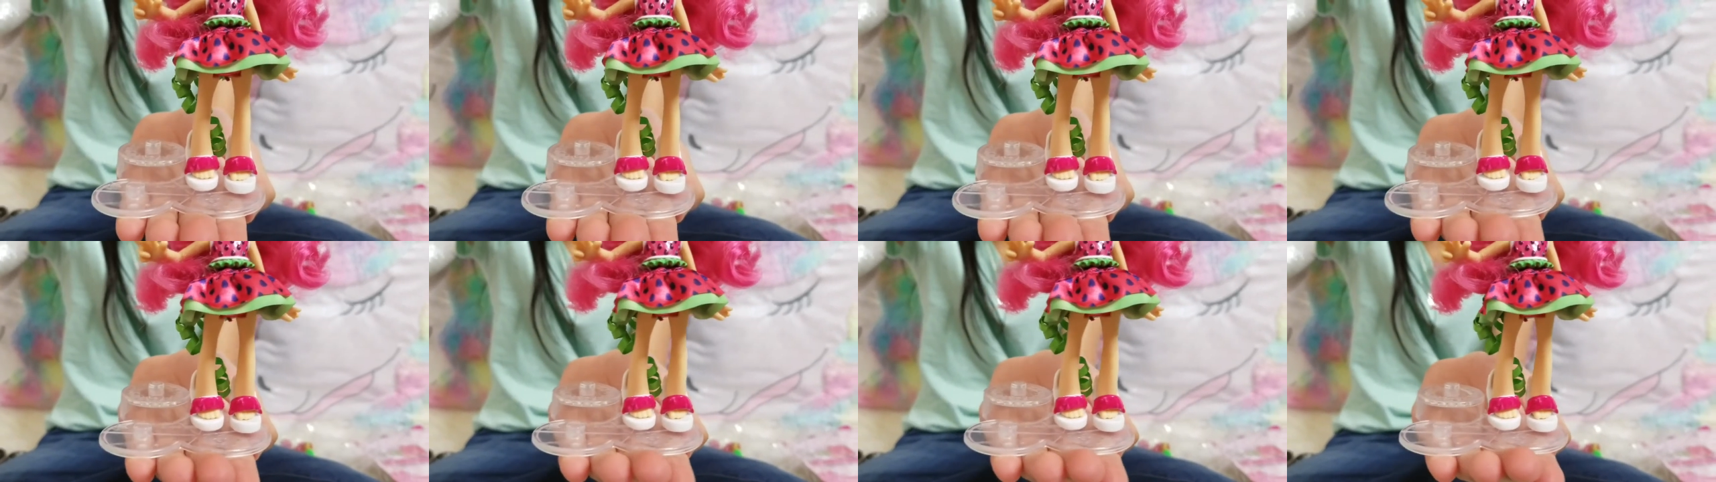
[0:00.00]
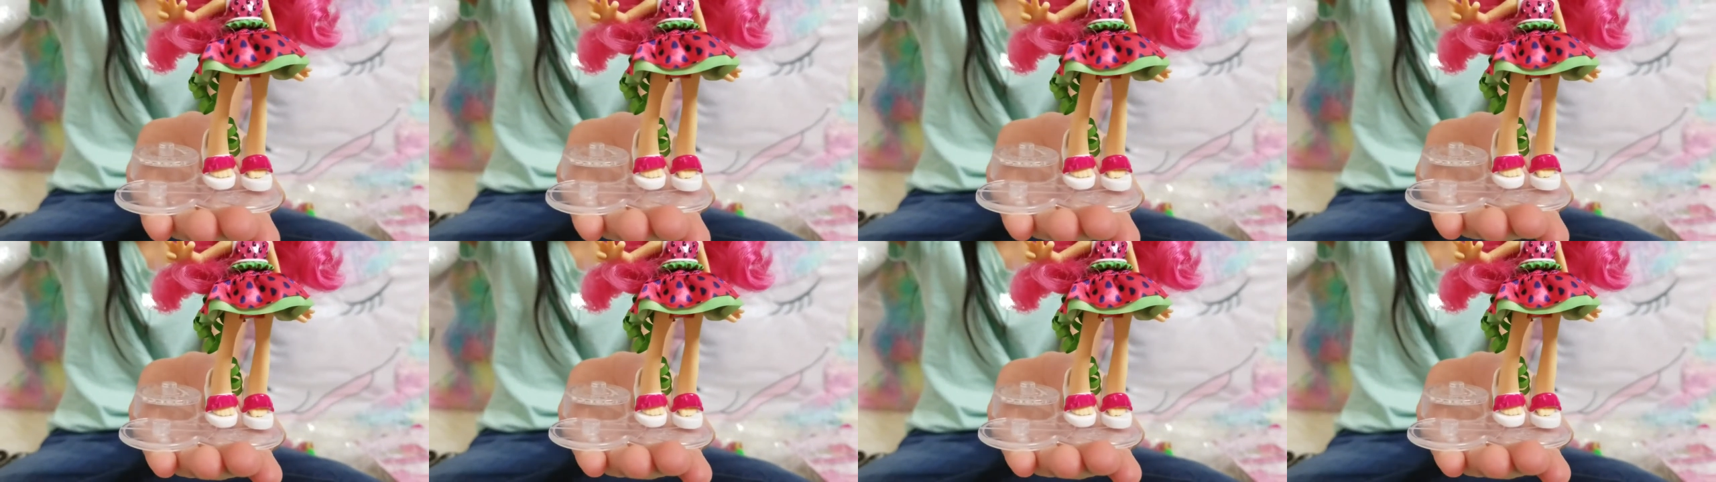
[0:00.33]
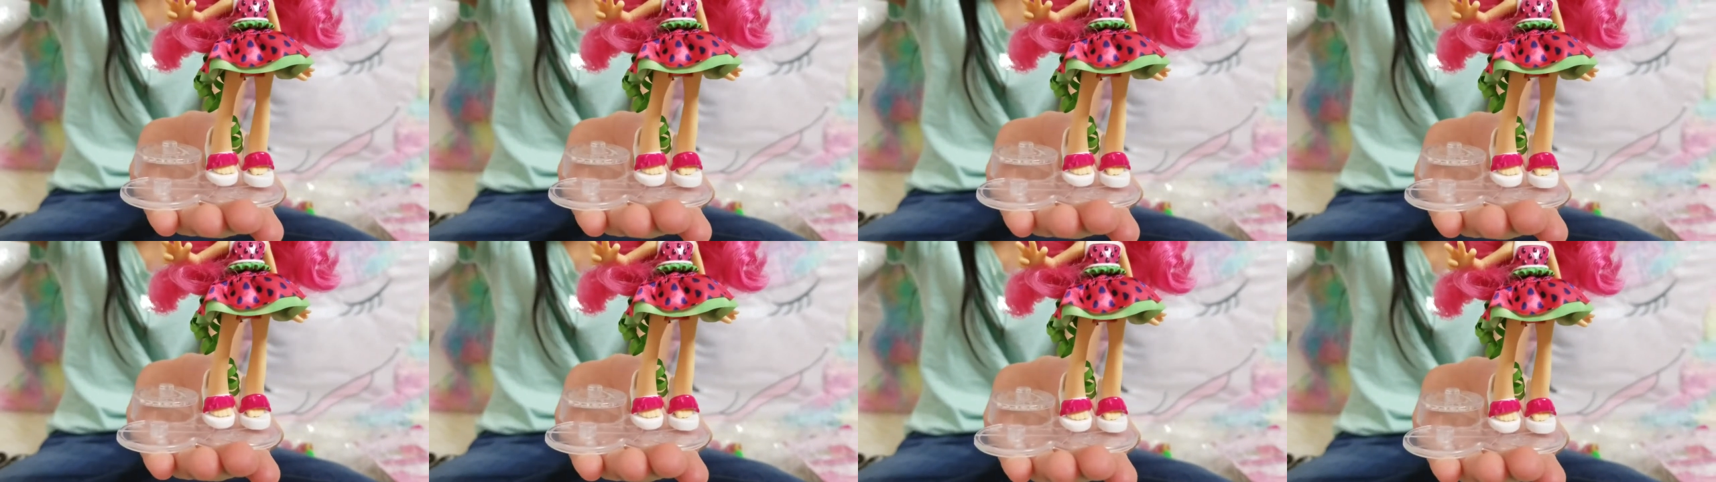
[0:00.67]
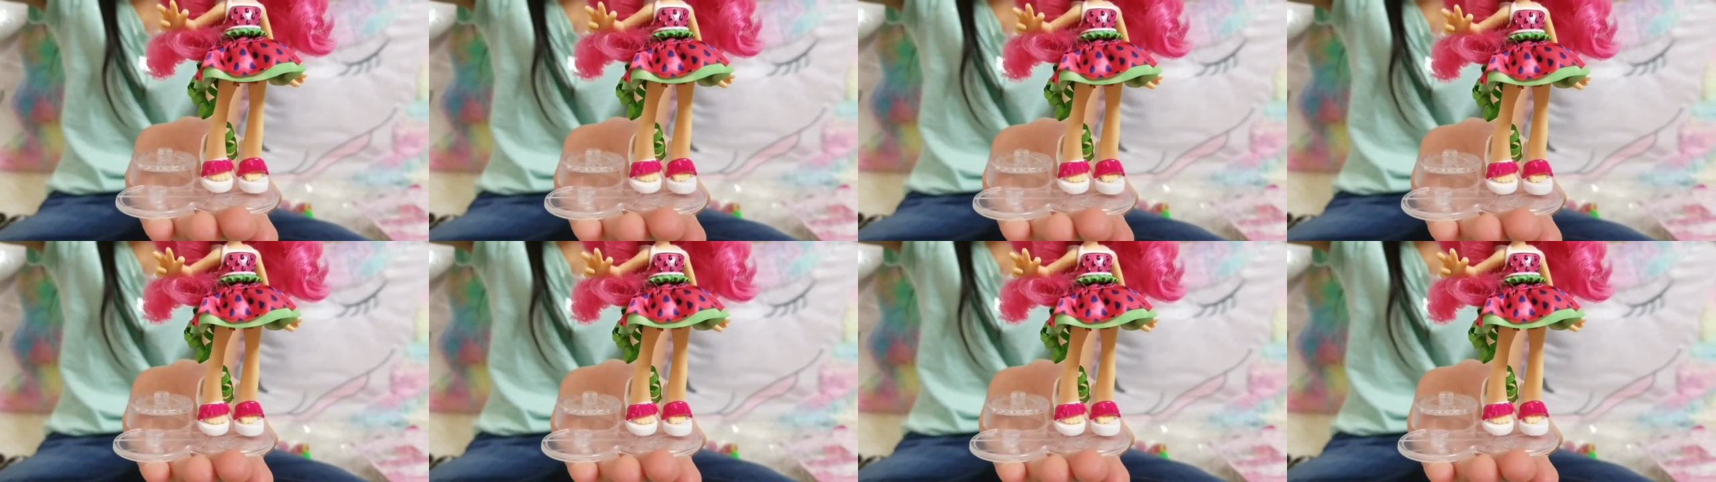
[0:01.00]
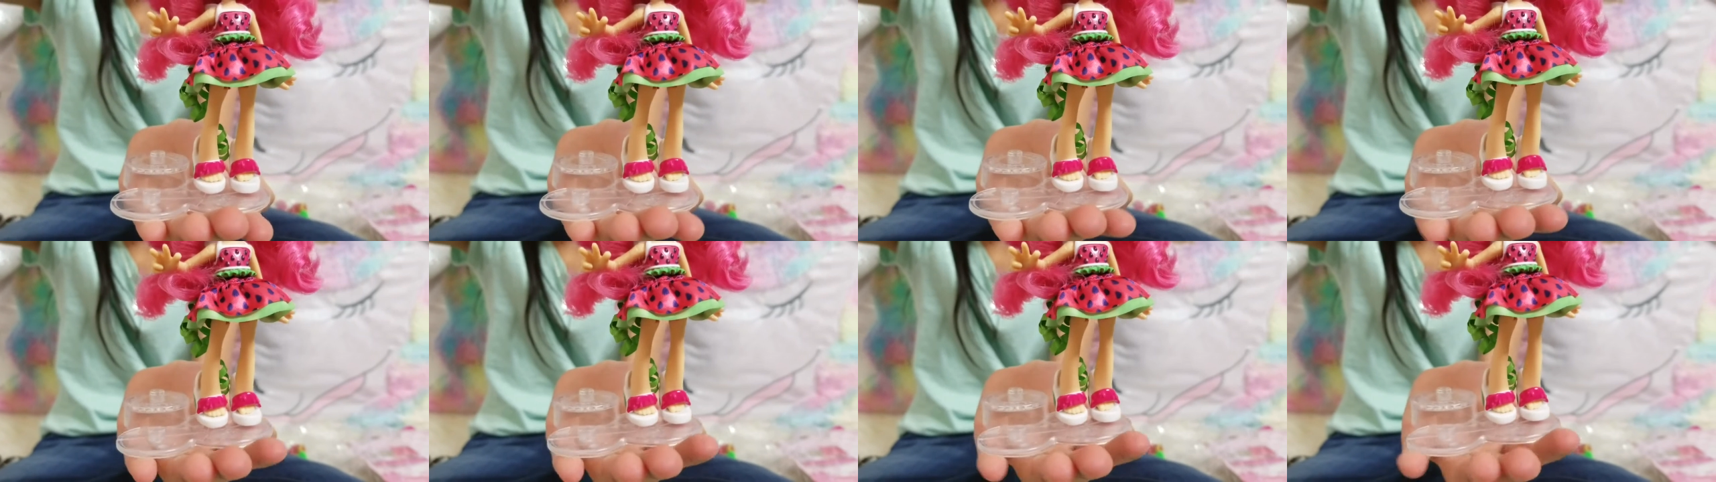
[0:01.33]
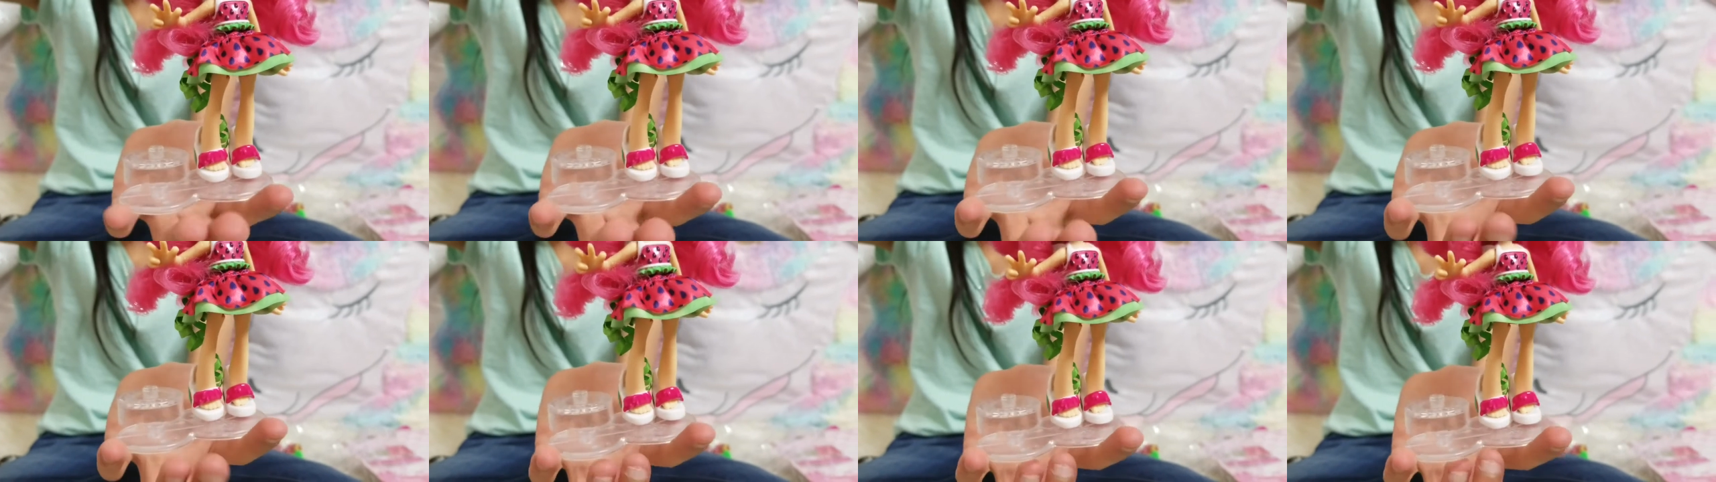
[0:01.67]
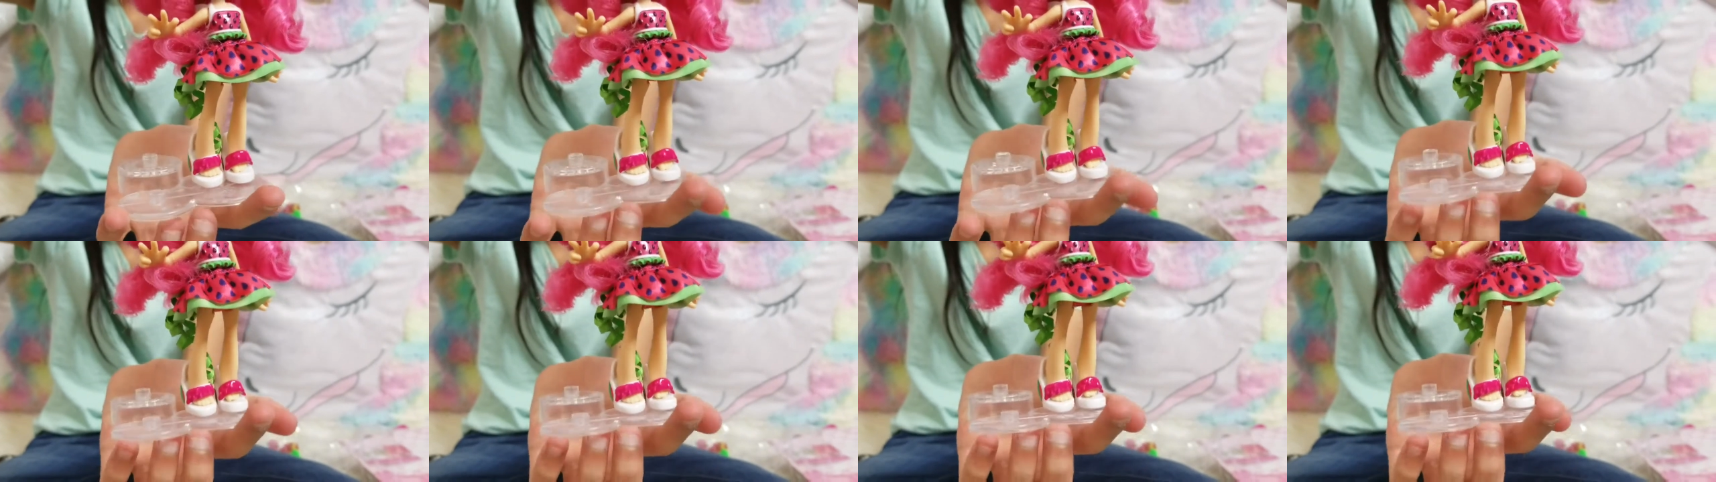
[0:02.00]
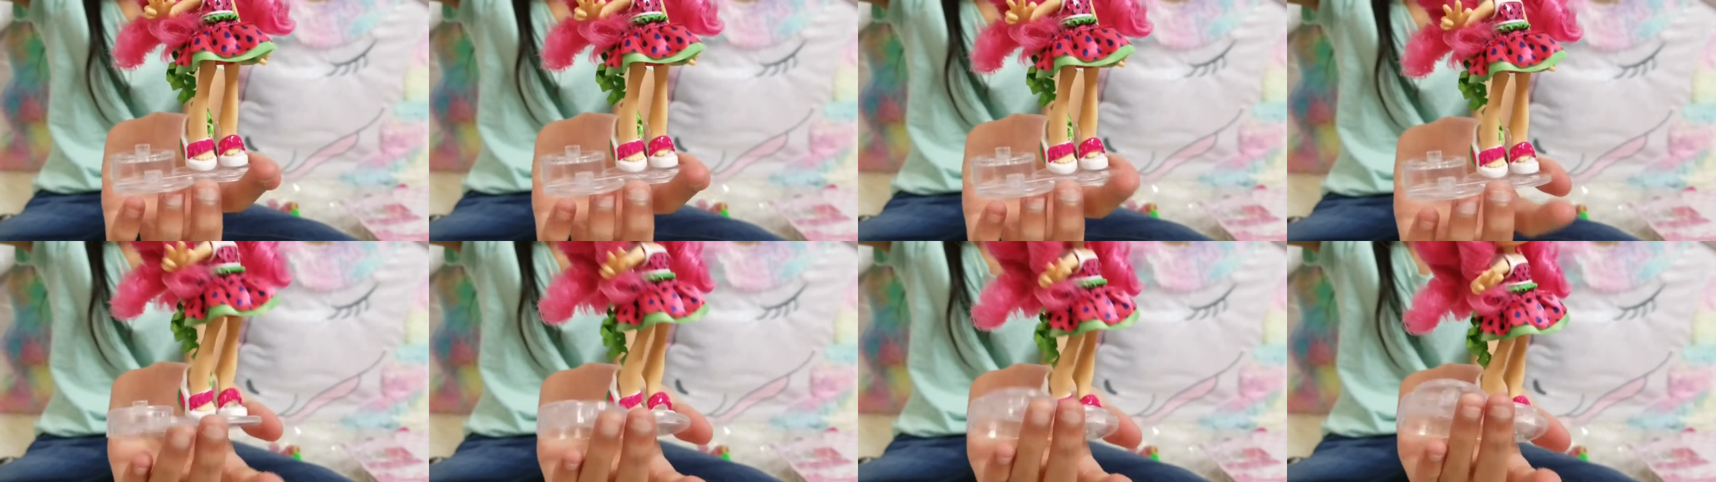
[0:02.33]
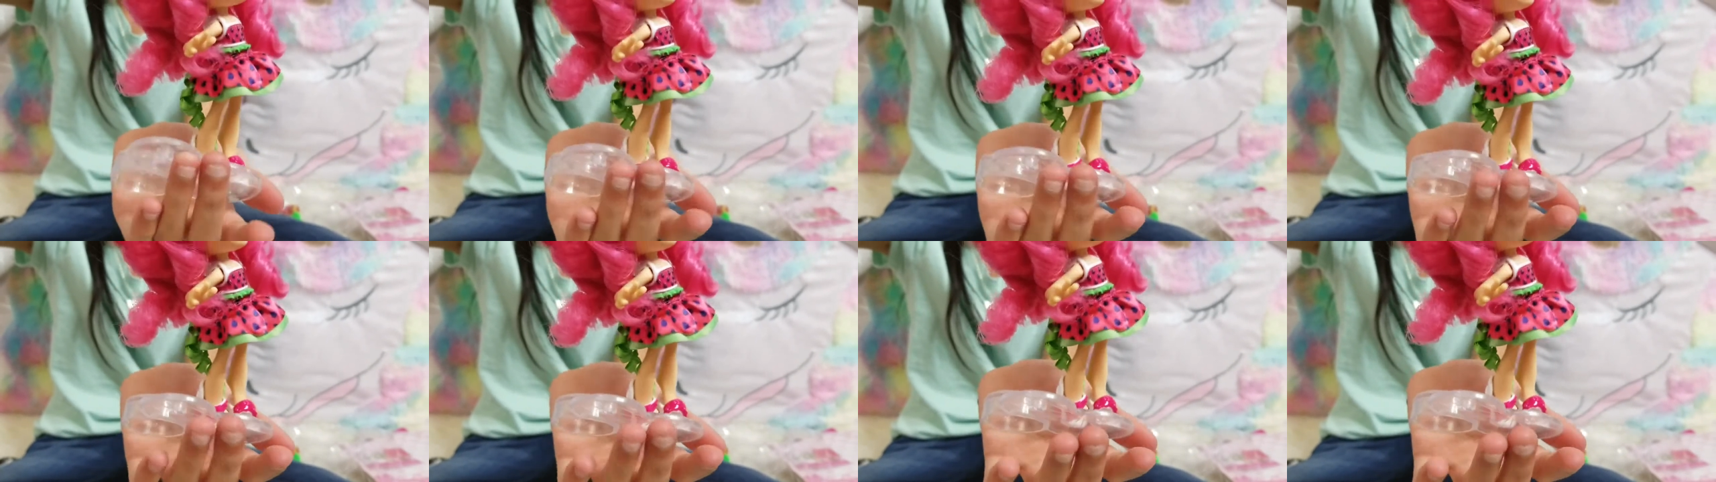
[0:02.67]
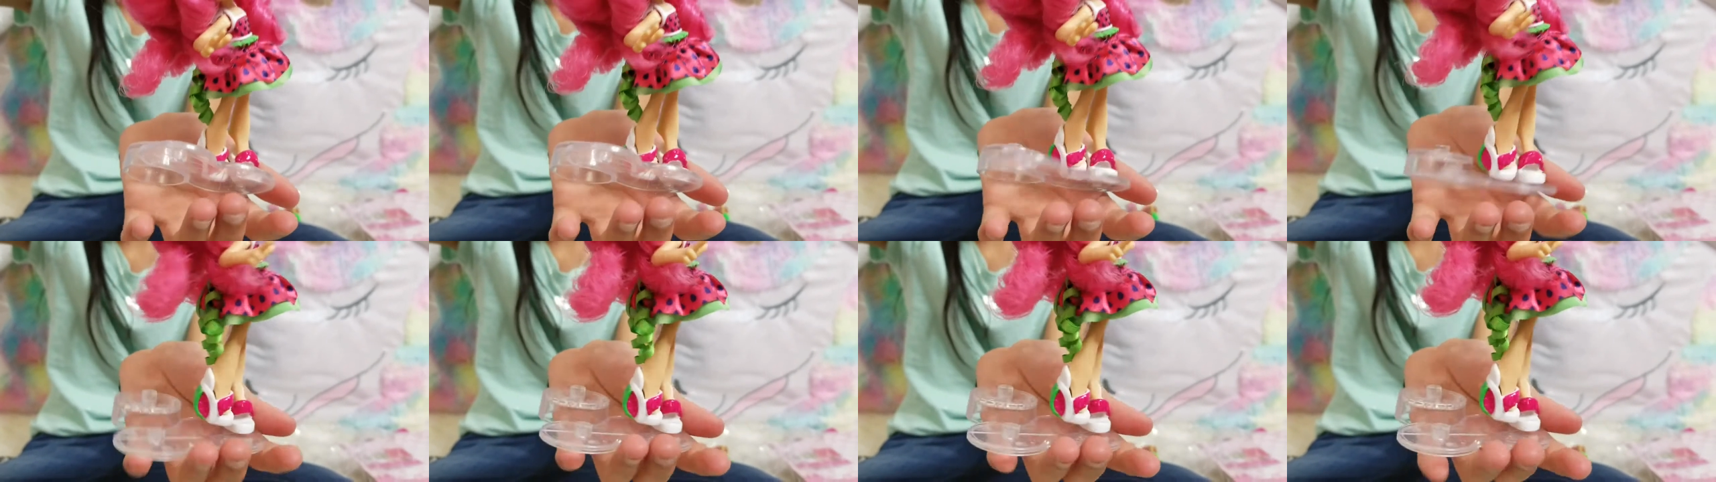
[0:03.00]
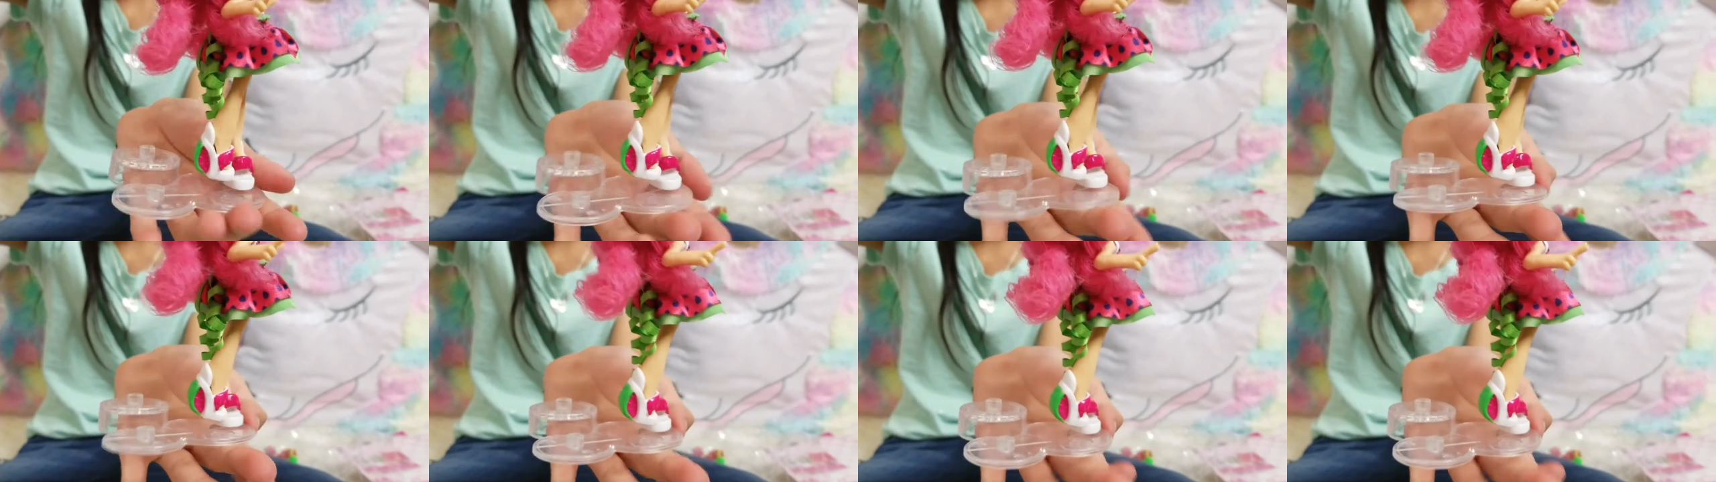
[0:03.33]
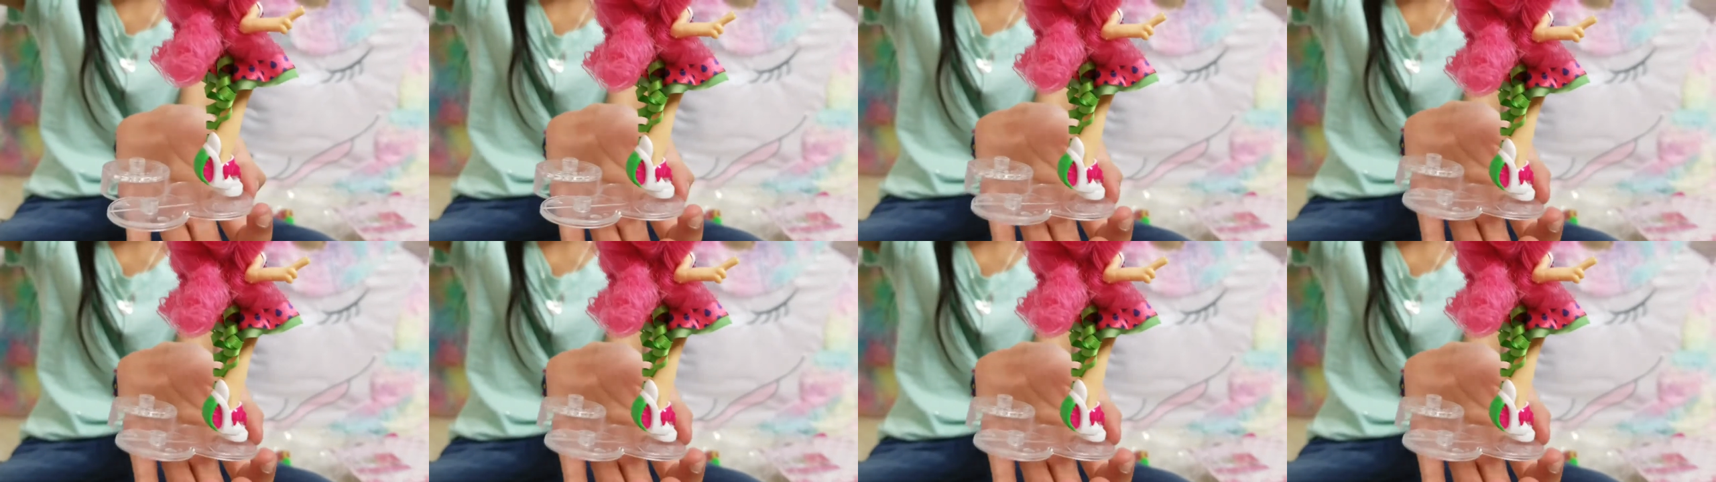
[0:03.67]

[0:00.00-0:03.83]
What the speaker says: Nobody's mouth can be seen.